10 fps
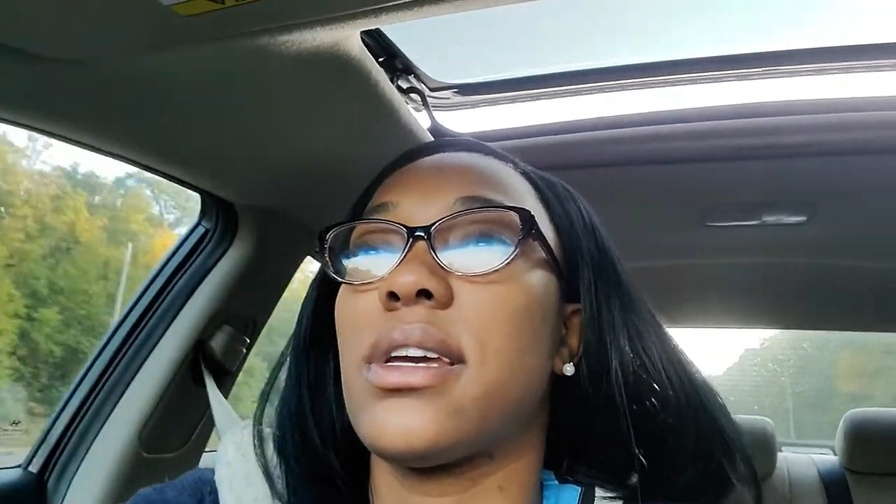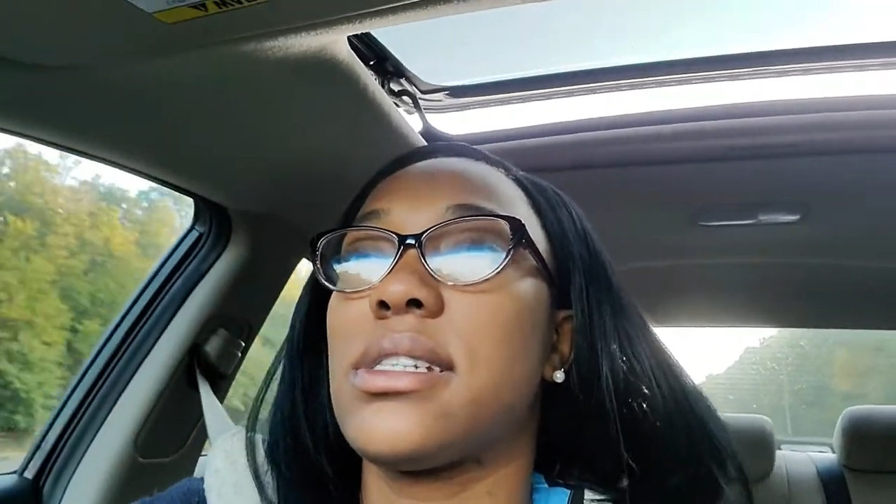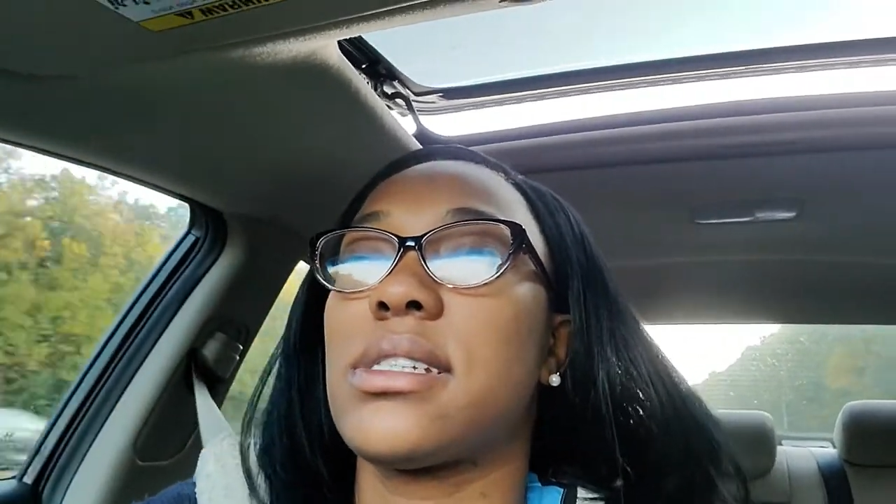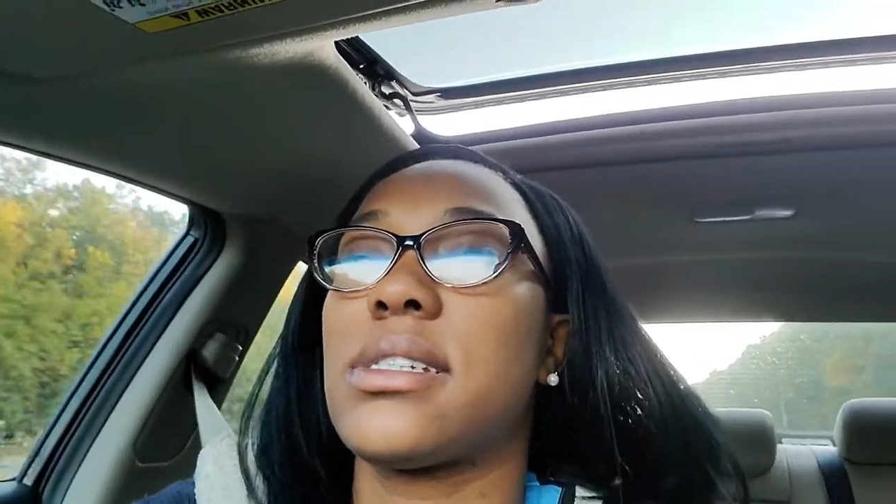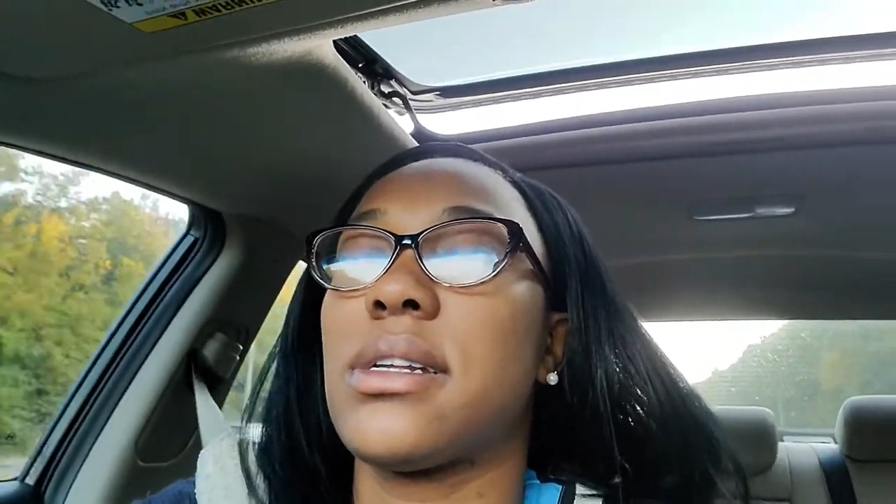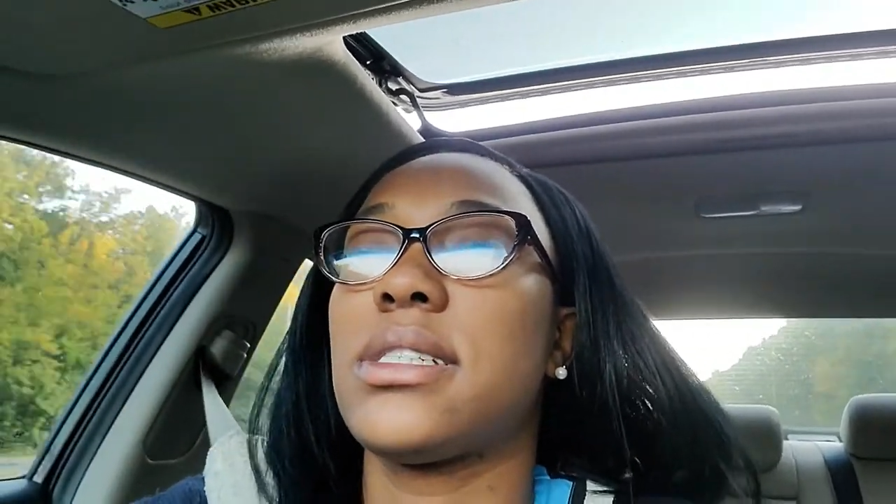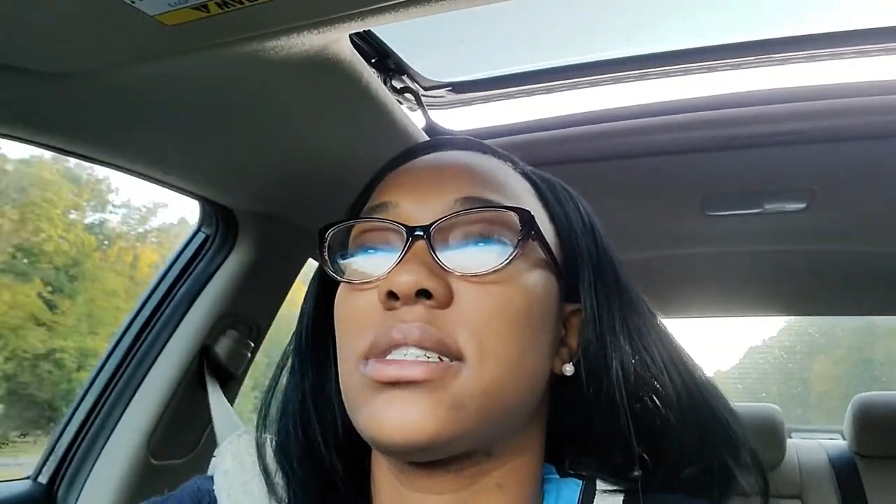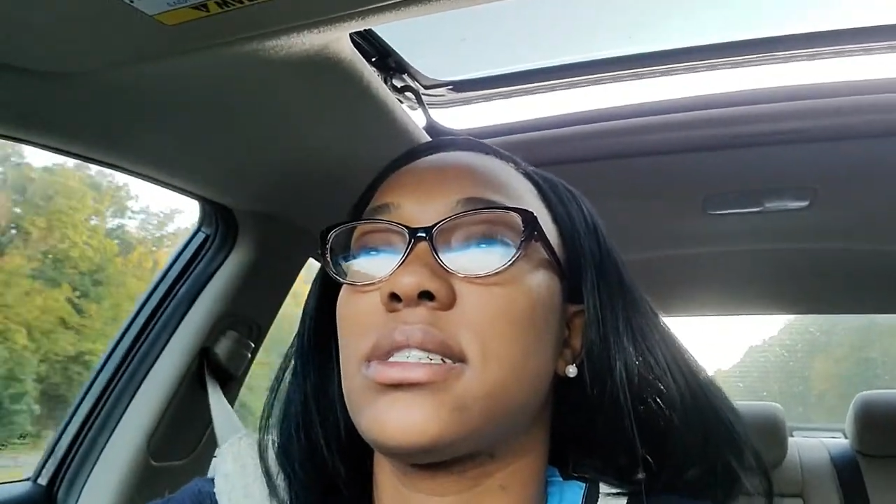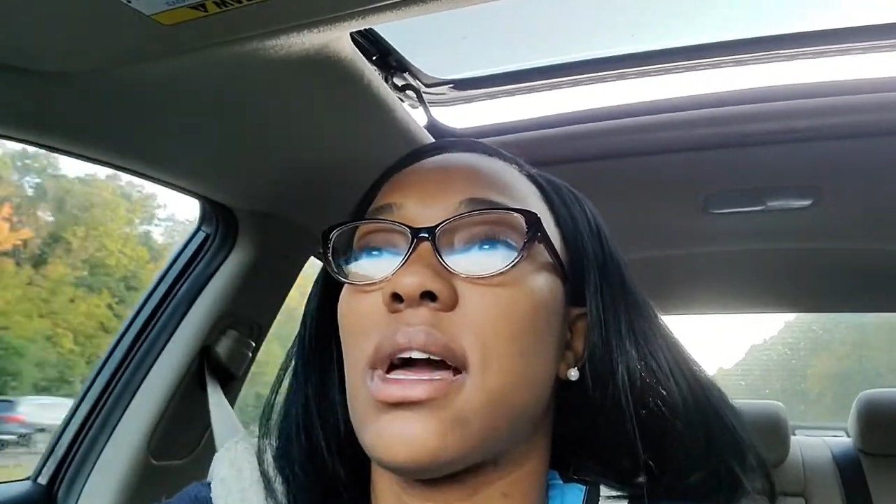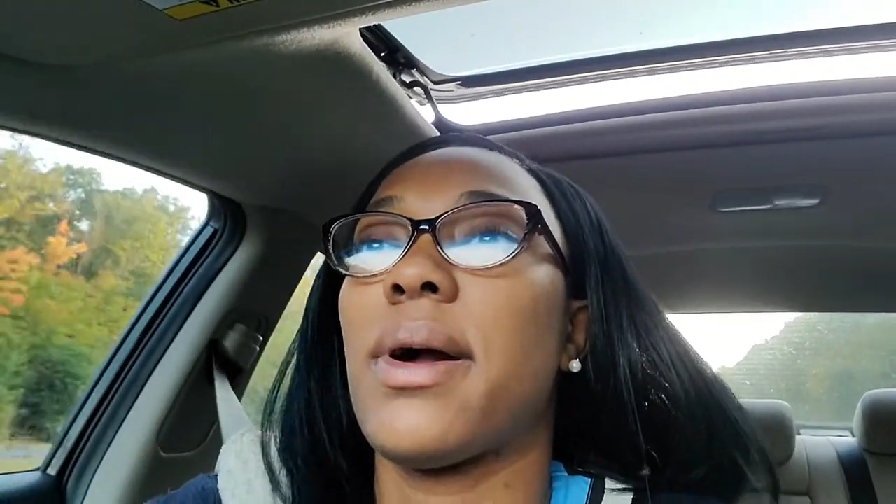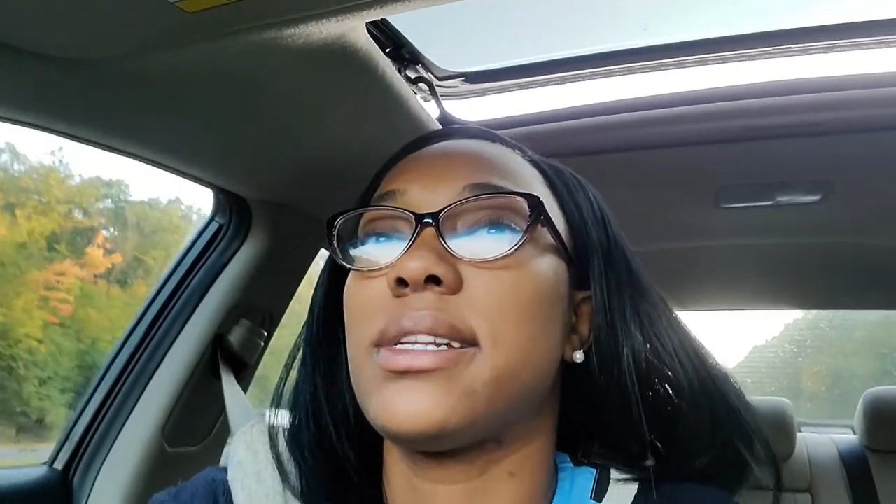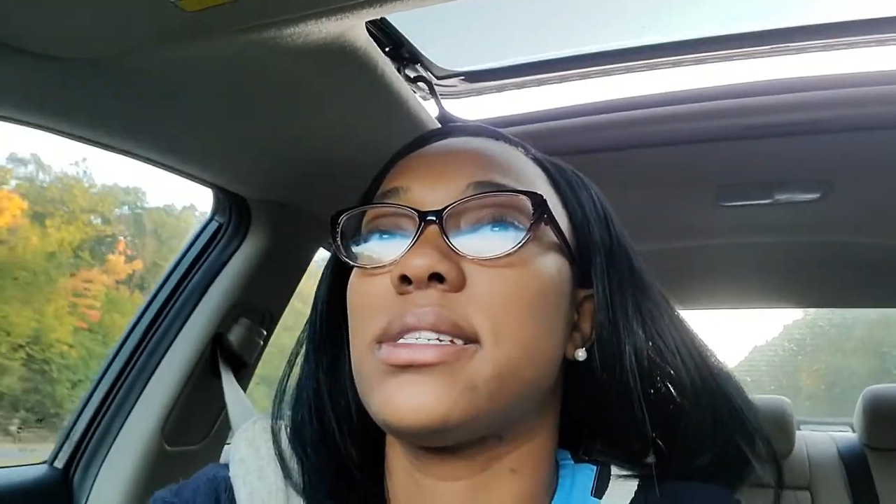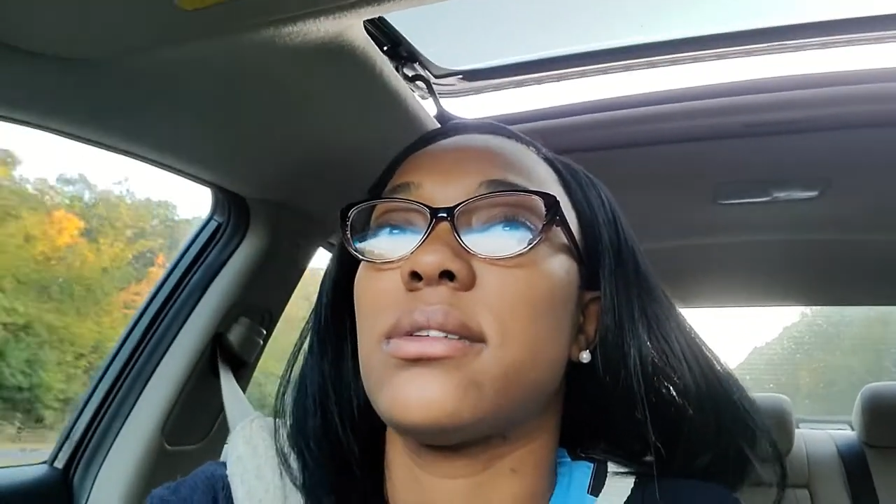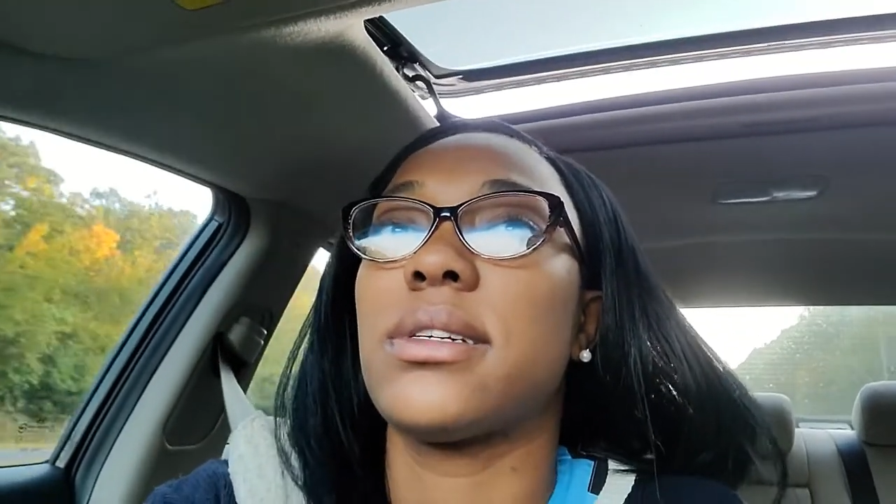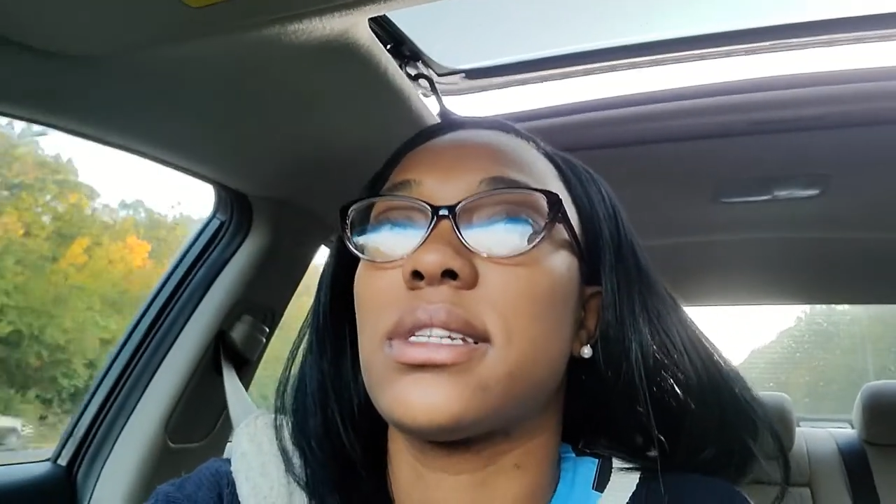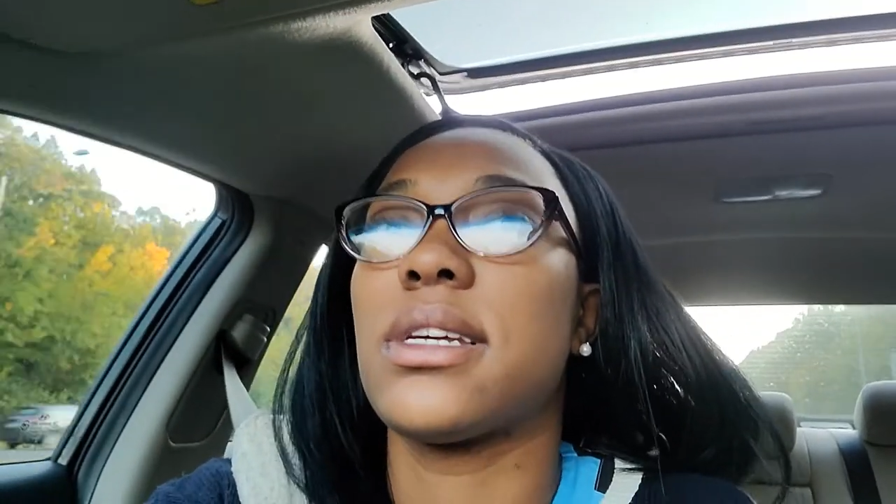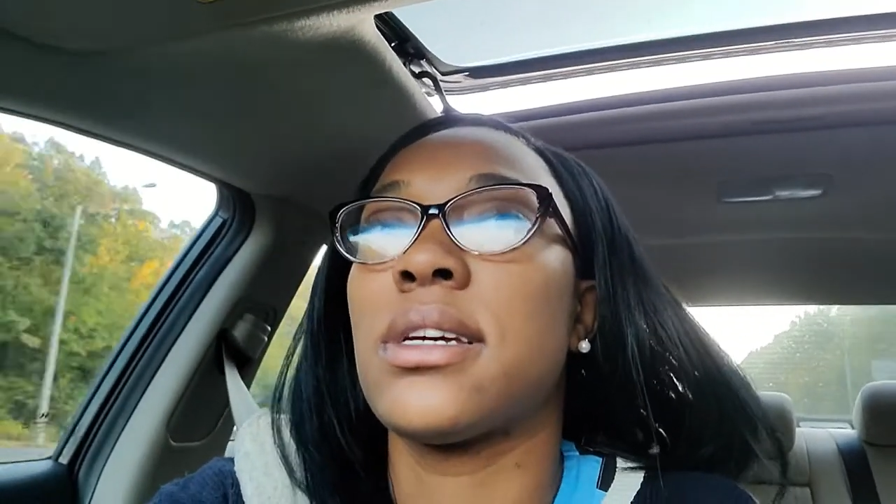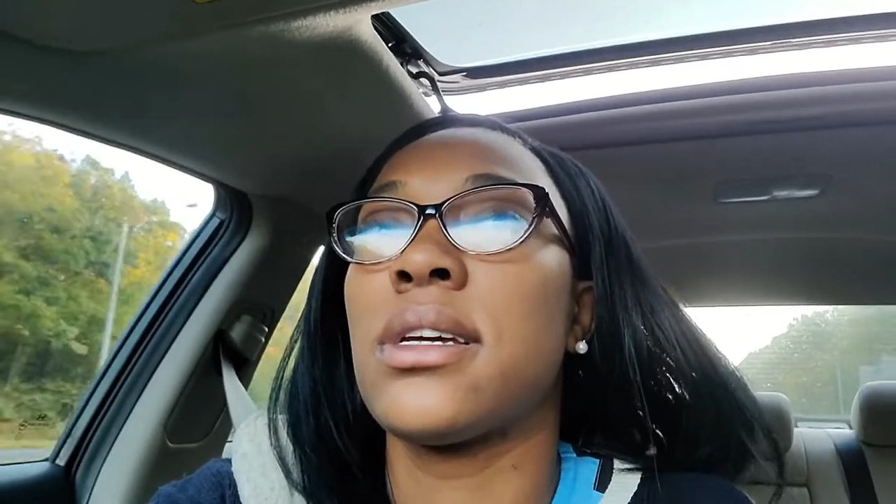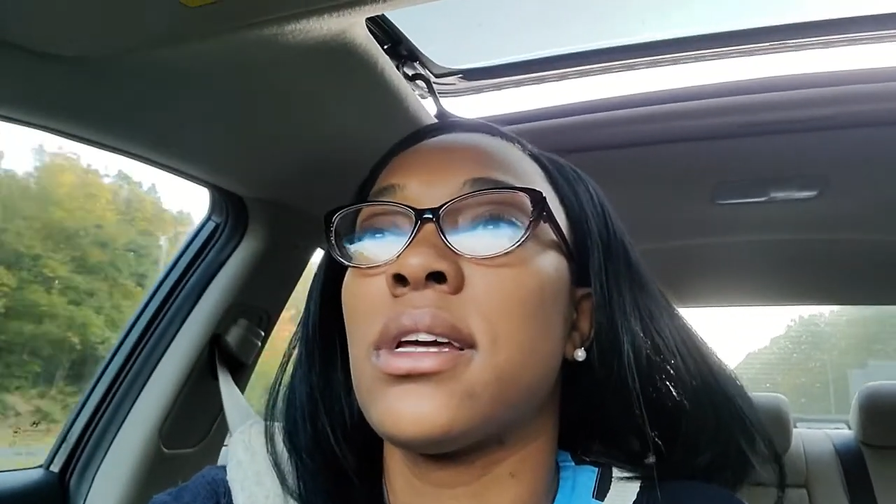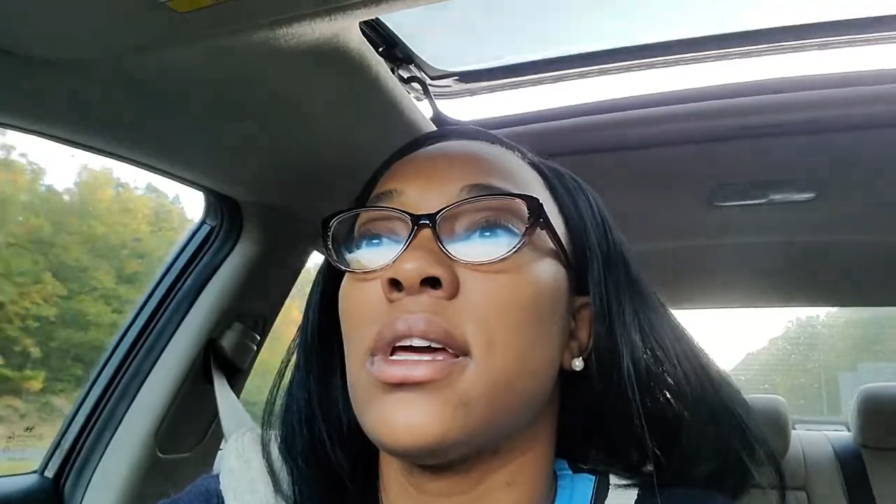It's just how I deal with it.